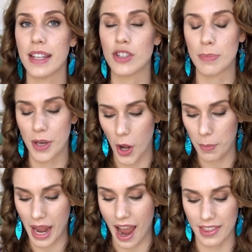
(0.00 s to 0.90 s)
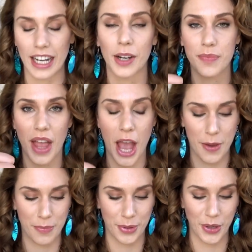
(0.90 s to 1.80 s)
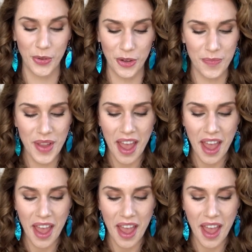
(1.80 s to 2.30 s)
Since you put OPI in there, I approve.